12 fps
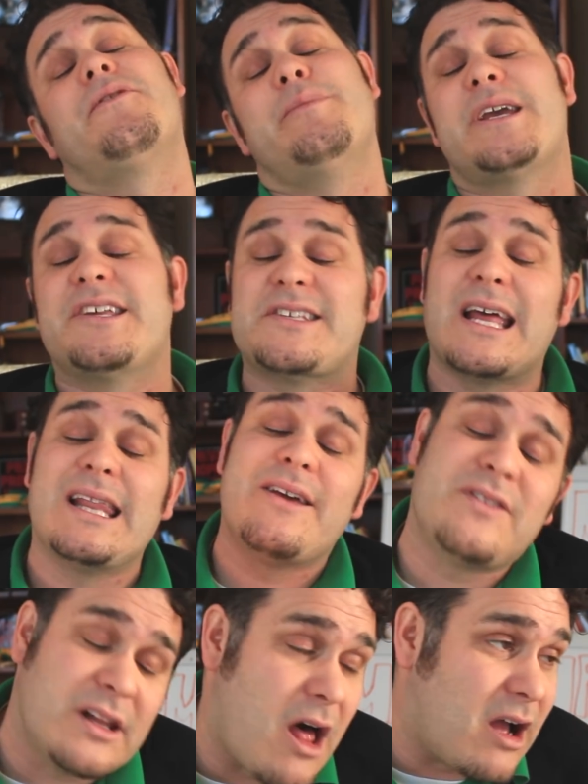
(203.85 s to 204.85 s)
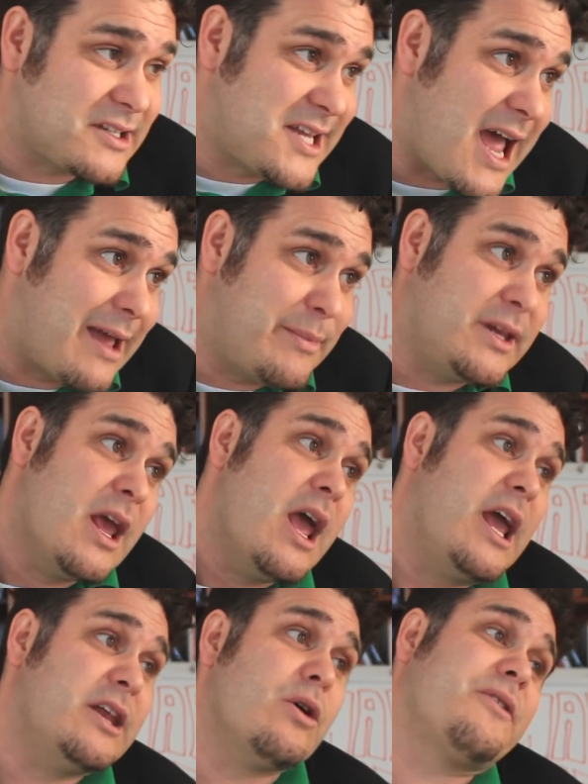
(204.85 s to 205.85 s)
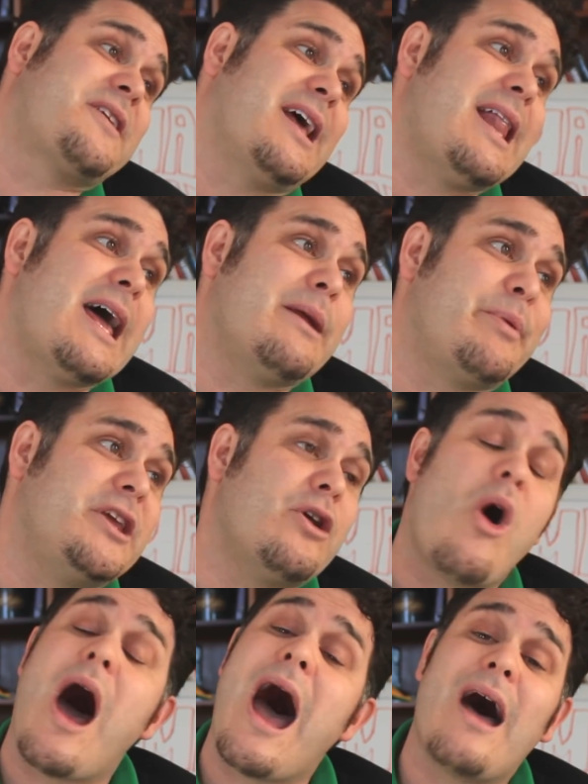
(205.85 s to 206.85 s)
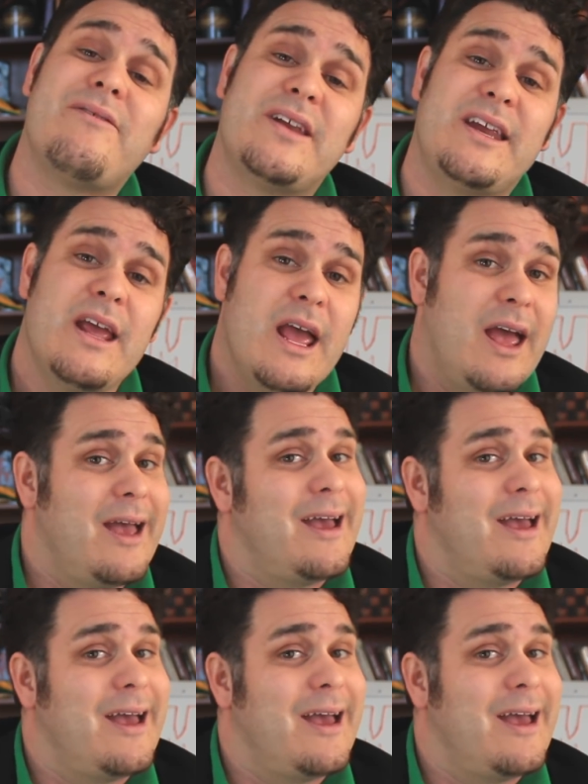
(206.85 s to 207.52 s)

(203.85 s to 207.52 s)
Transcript: for me because I lived a long time in North Carolina, but you know, Harvard,